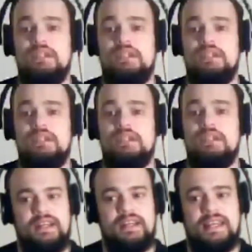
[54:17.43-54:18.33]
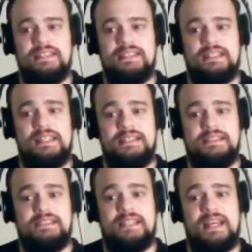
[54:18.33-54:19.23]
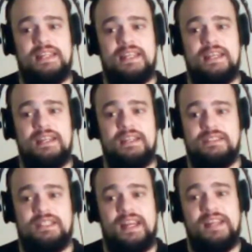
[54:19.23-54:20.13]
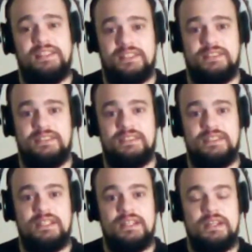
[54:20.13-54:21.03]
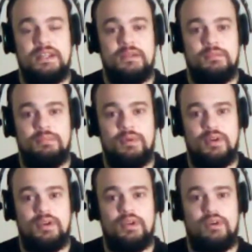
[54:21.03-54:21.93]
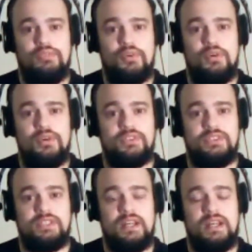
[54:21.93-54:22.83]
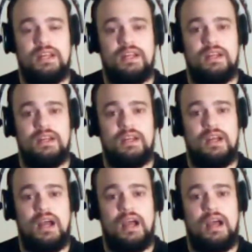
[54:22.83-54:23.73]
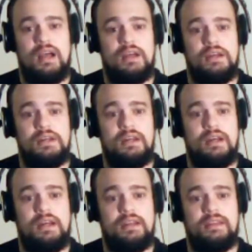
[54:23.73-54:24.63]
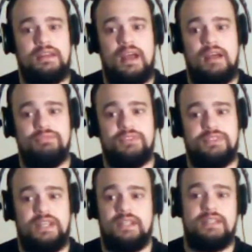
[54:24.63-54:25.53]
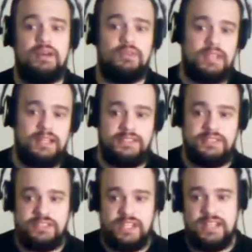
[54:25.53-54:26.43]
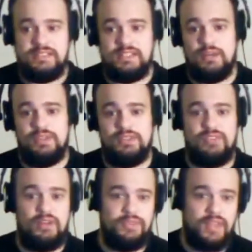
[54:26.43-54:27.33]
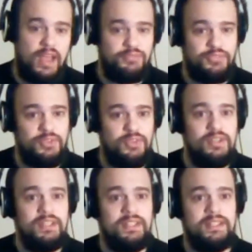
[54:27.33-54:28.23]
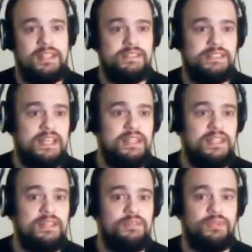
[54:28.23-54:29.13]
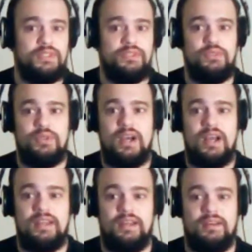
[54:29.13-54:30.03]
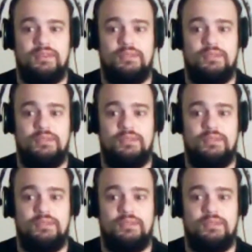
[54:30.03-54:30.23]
So Lane Staley is a legend. But of course, I have checked out Alice in Chains, how they sound after Lane Staley with the new guy,